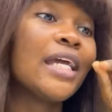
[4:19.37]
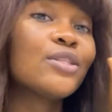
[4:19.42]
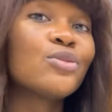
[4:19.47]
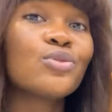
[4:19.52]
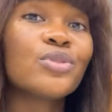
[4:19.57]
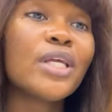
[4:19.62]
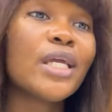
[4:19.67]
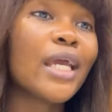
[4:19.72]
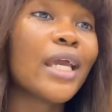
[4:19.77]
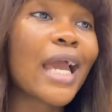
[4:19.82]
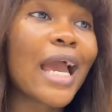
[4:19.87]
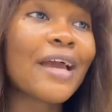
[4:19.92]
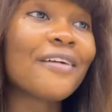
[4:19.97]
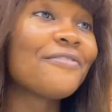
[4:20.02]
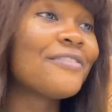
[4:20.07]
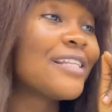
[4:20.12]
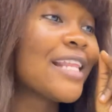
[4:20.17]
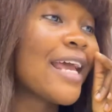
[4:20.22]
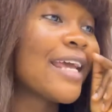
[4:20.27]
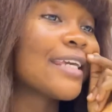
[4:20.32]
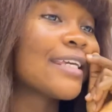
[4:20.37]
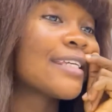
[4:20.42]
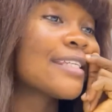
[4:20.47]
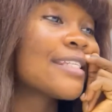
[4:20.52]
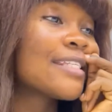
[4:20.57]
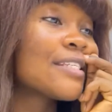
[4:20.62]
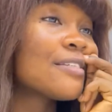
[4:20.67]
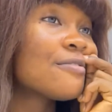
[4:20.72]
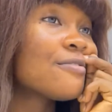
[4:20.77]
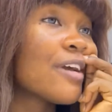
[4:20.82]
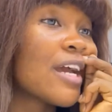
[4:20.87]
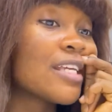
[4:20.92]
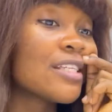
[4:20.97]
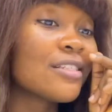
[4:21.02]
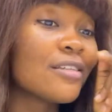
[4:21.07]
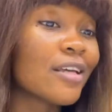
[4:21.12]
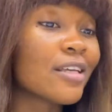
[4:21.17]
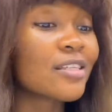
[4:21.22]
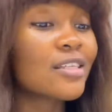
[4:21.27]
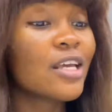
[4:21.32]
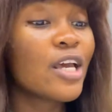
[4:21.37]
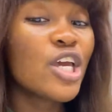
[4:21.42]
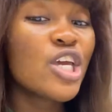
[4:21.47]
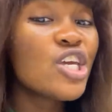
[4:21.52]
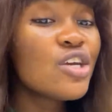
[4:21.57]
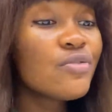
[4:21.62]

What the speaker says: Today I feel like eating fried rice.